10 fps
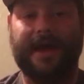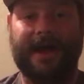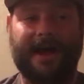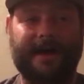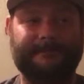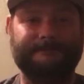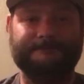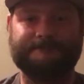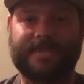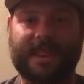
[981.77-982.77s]

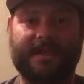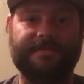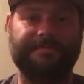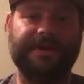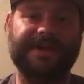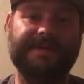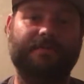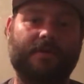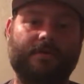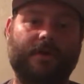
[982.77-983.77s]
3D
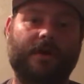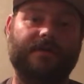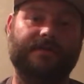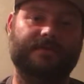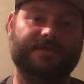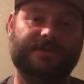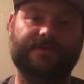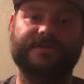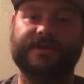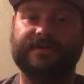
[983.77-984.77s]
protocol that was
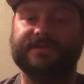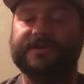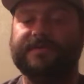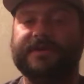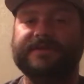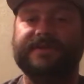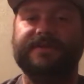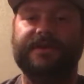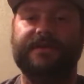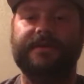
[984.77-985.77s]
used on the Super
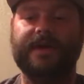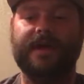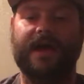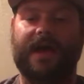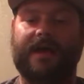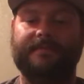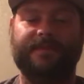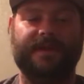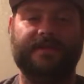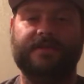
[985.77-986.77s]
Nintendo
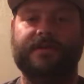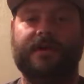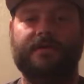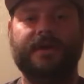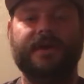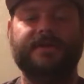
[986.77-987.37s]
that,